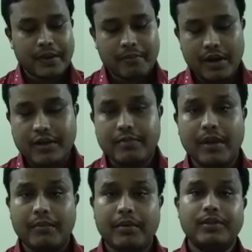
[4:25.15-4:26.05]
But
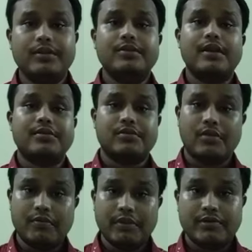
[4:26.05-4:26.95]
remember, this has
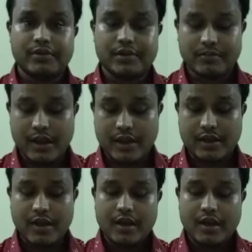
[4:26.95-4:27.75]
not been written by